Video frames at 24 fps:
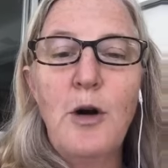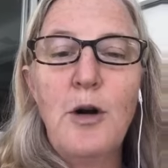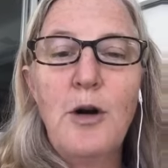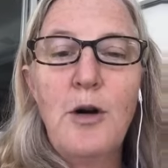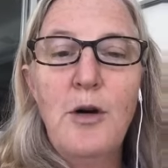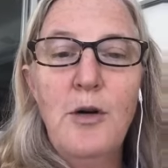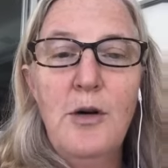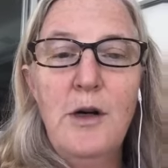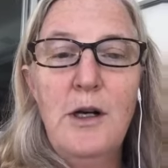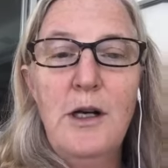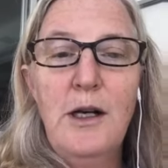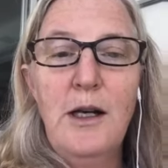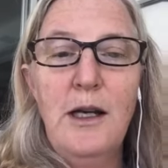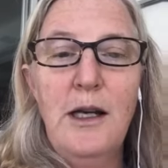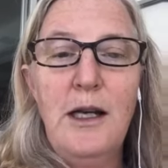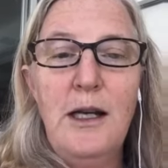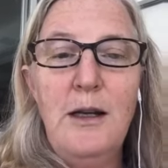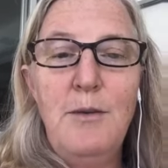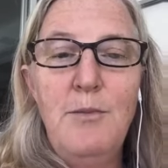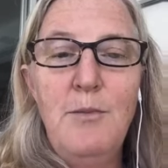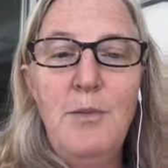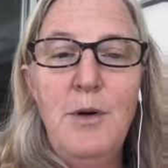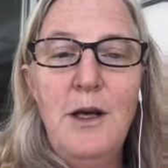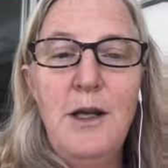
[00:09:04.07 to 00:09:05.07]

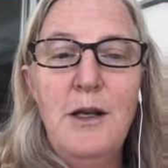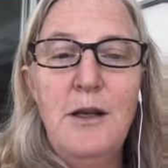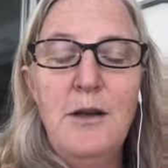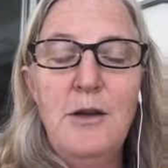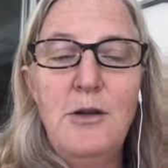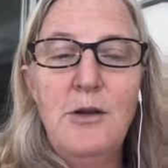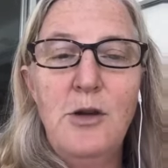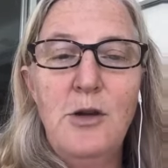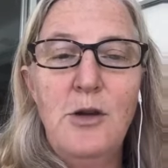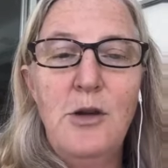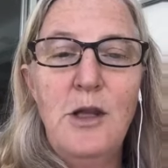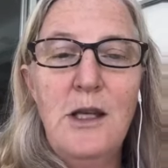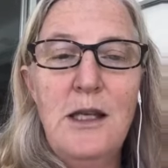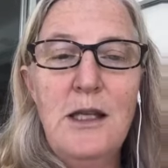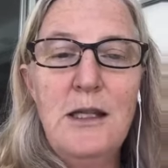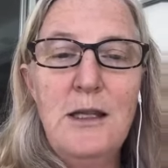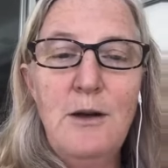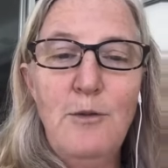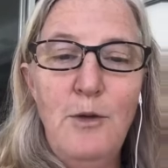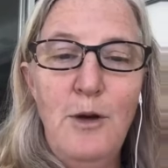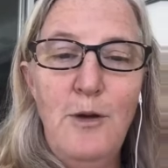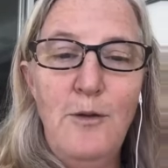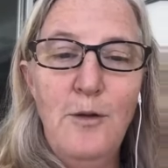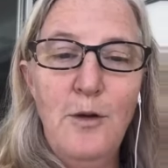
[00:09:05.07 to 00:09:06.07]
currently, but the thing
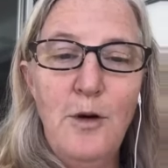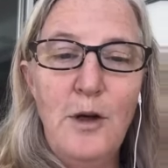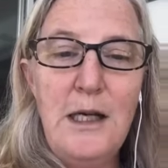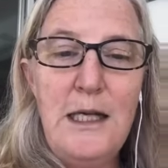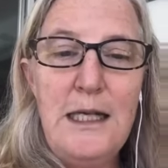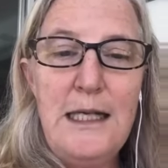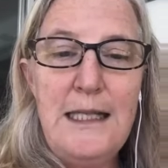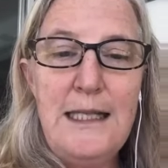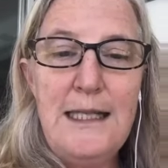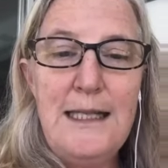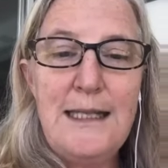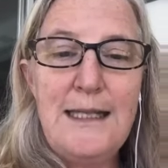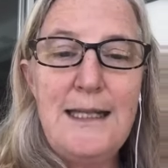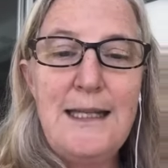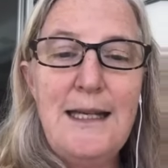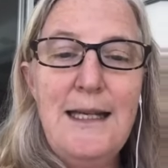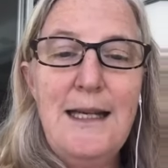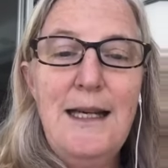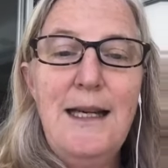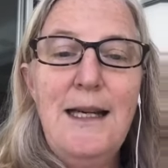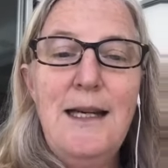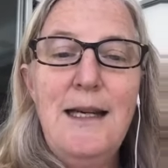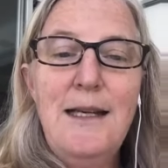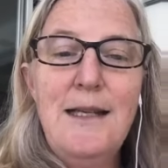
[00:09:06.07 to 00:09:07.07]
that we forget
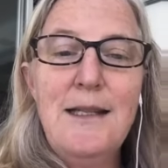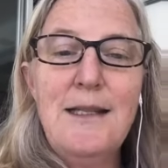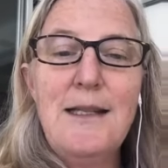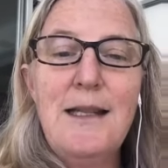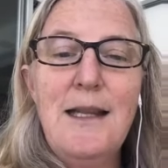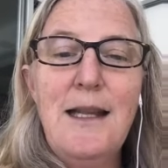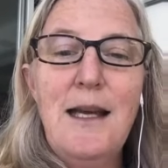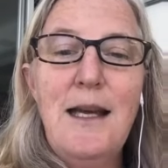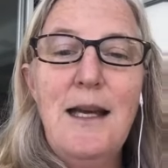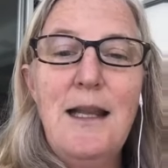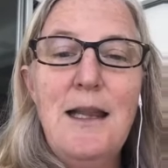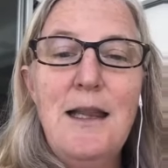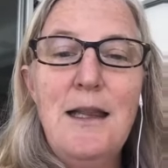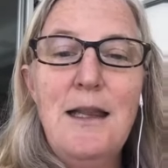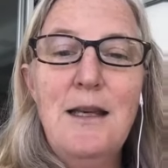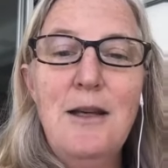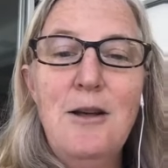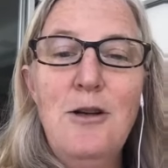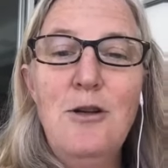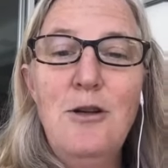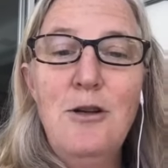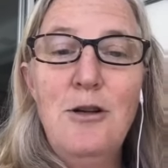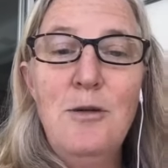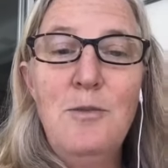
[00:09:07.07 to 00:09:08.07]
is that the
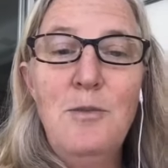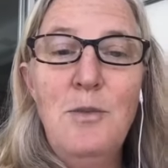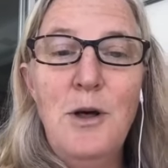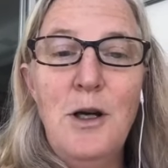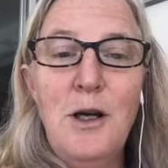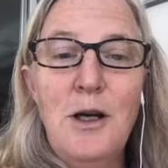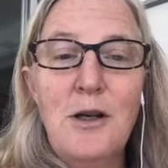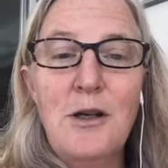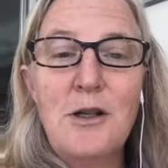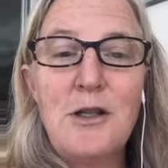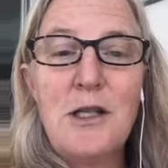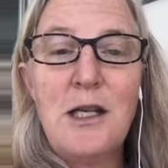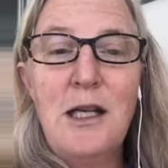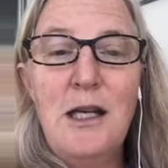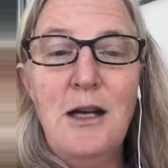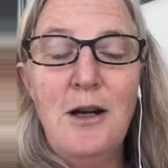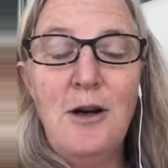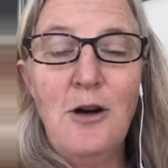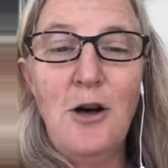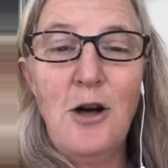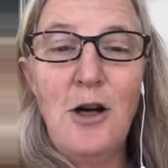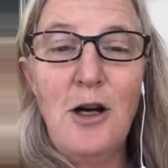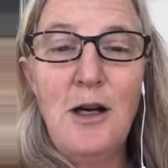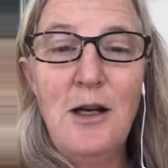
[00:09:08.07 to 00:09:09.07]
good bugs in
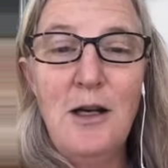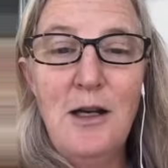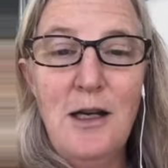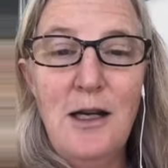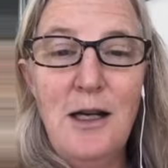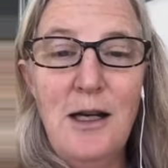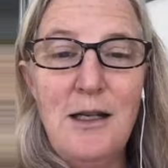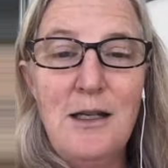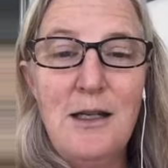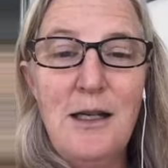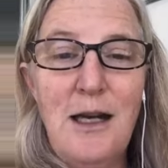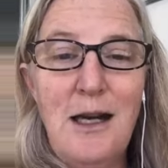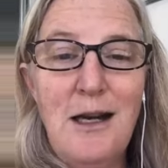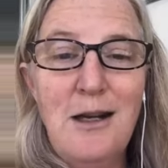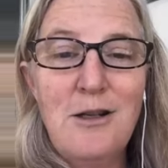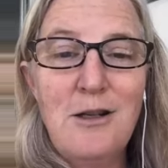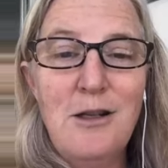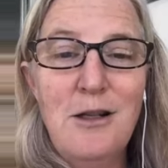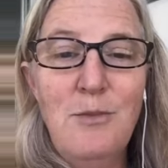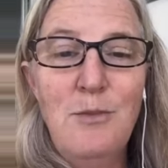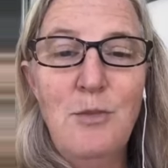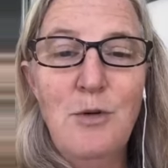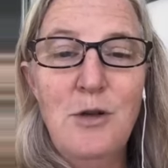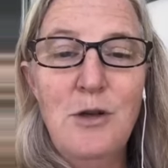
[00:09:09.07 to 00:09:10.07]
our gut
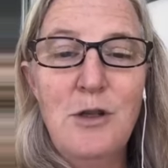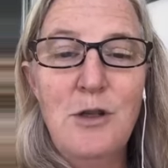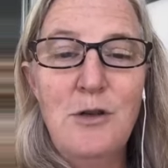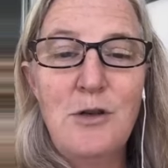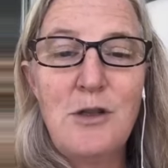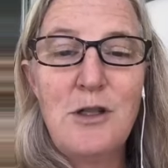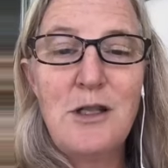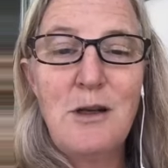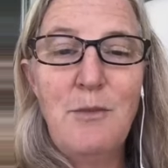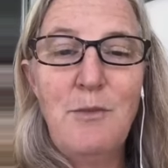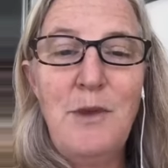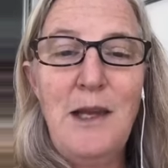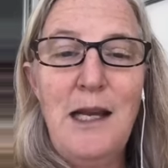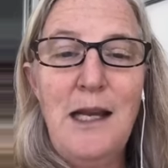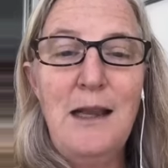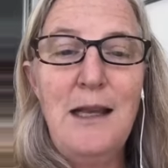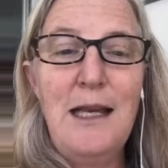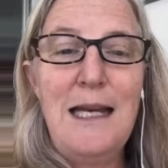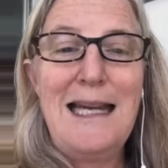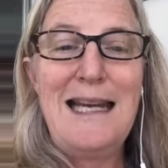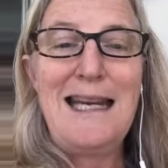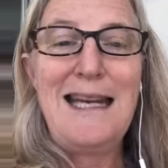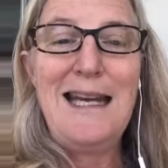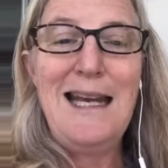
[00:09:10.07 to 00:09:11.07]
actually produce something
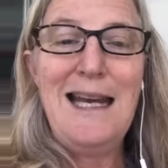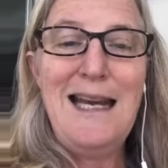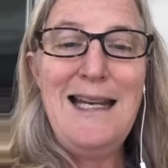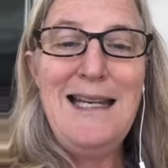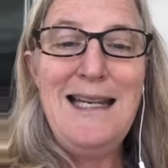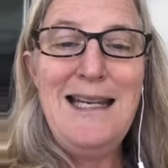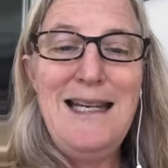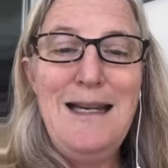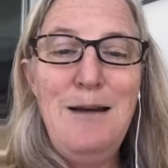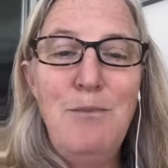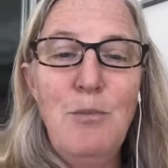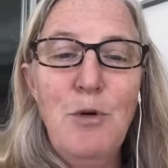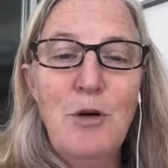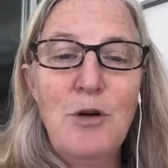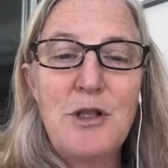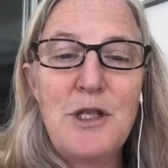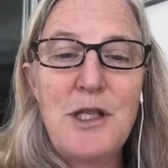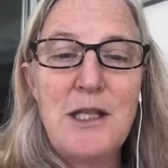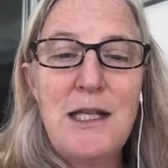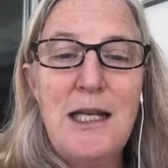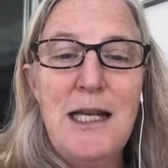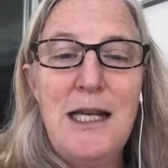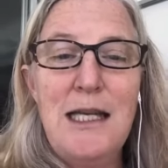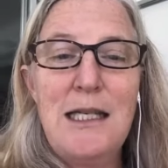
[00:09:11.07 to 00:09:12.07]
like
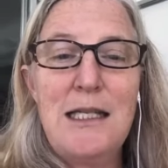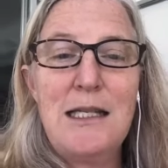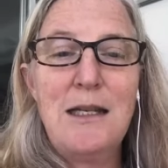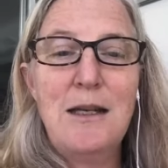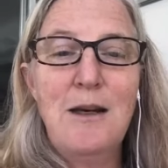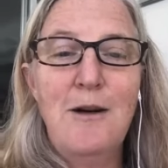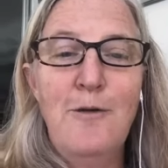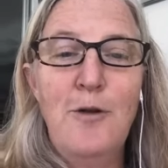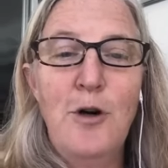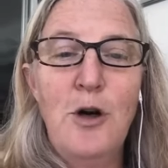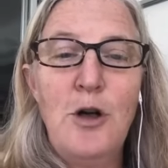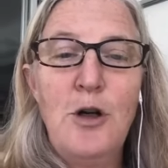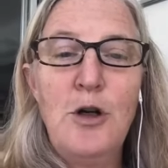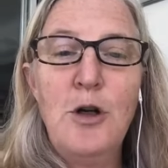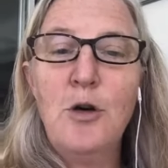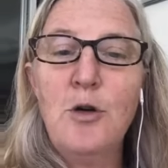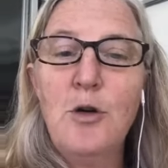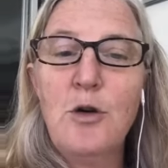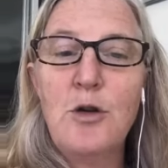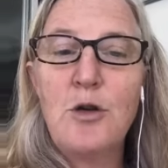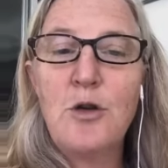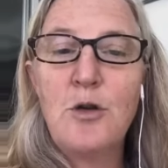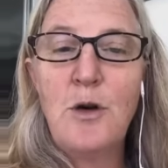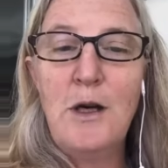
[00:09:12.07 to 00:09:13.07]
90% of our
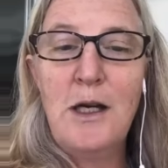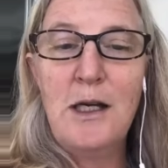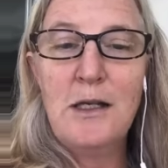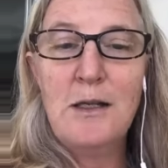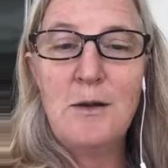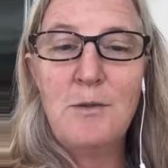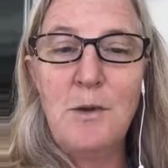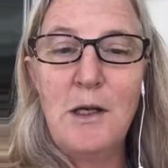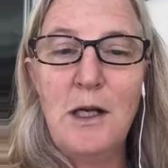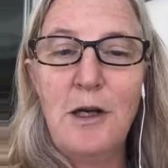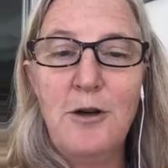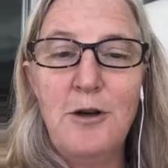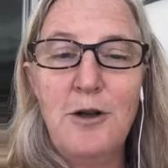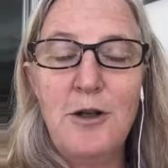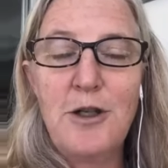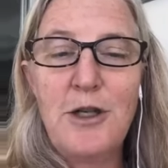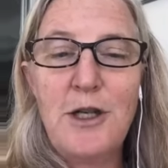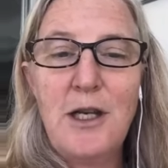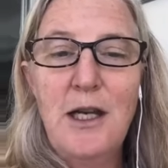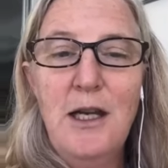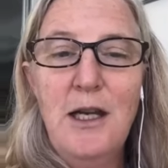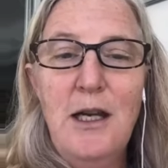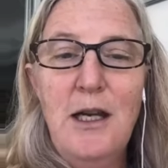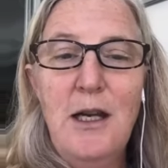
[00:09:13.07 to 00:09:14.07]
neurotransmitters,
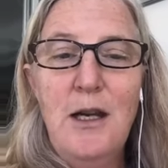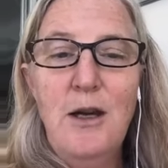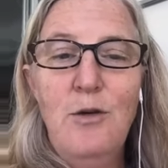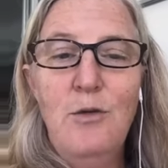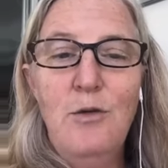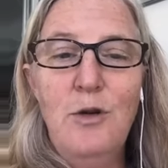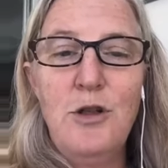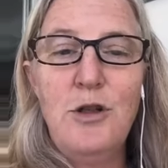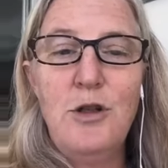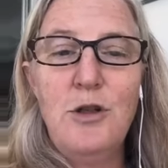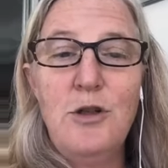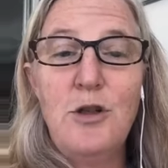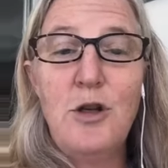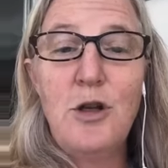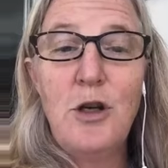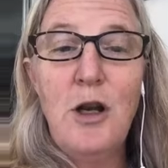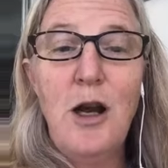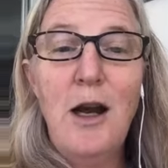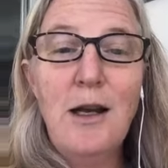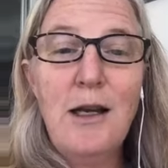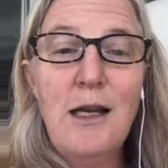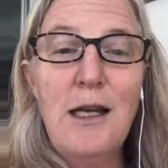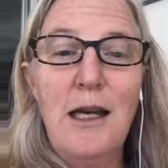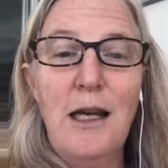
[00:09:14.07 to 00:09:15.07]
which is
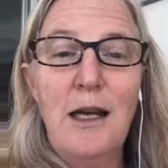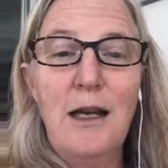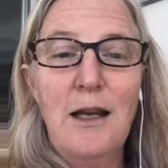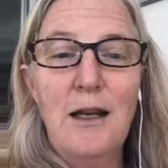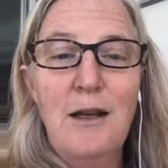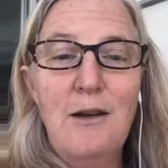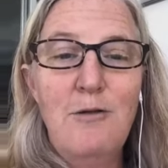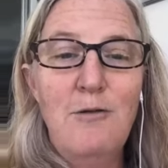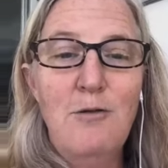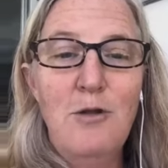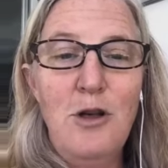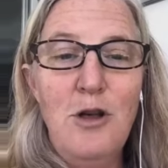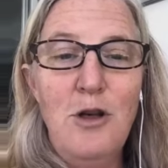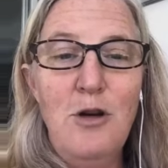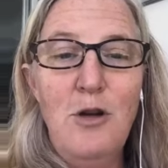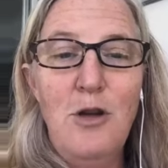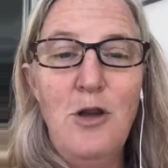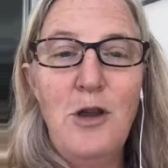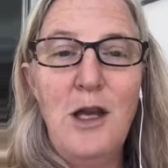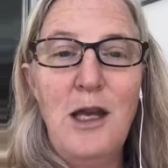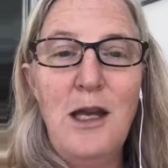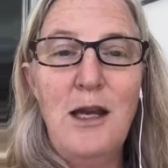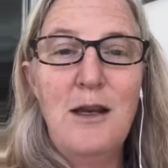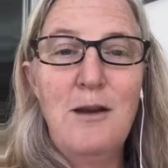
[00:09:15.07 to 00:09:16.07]
shocking when you
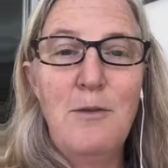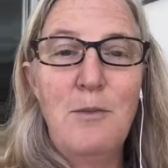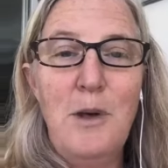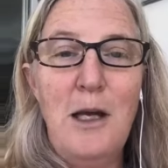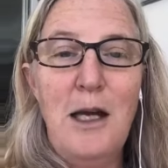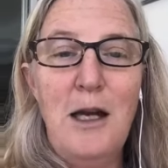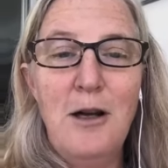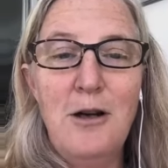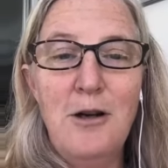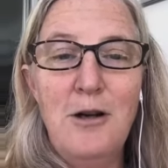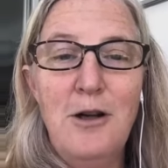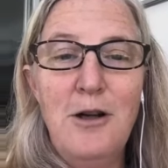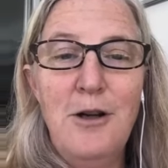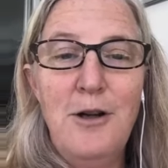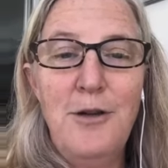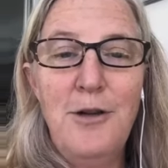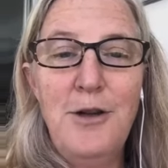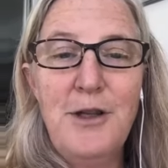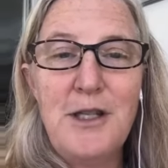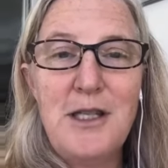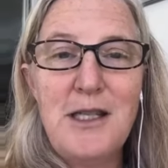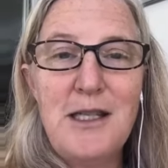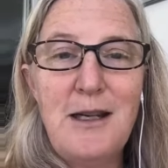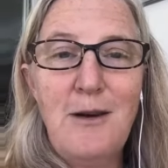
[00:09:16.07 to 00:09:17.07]
think about all
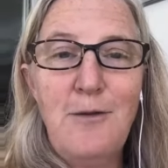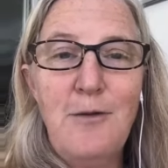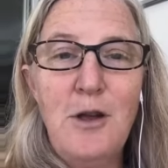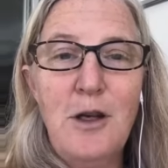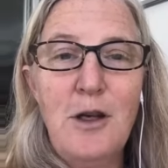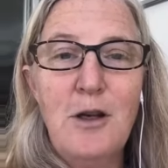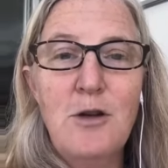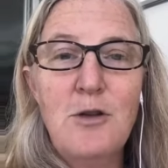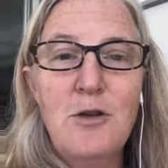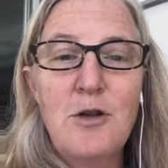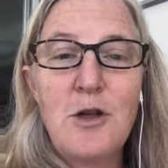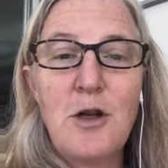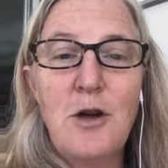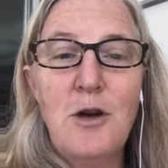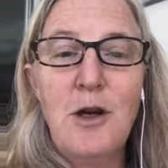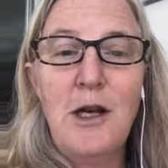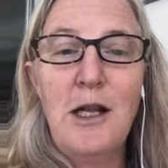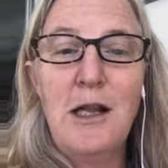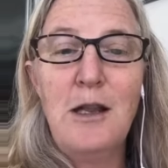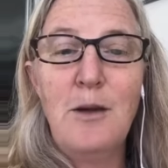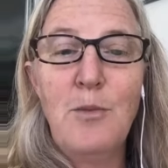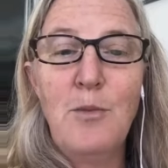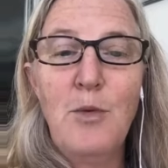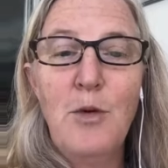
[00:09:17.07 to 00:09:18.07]
the stuff that goes on
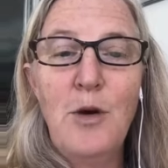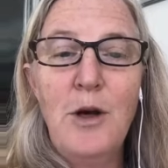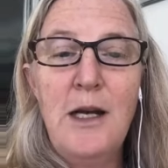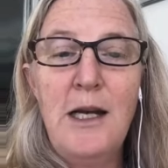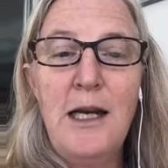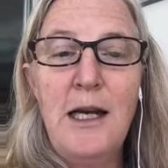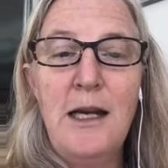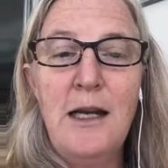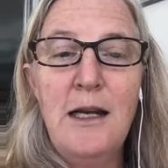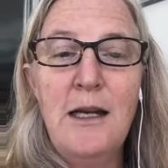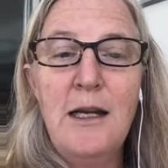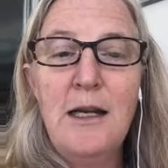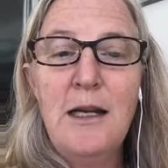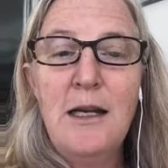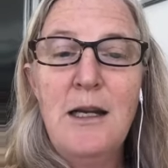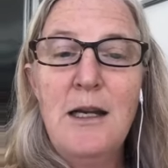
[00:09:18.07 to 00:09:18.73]
in the brain.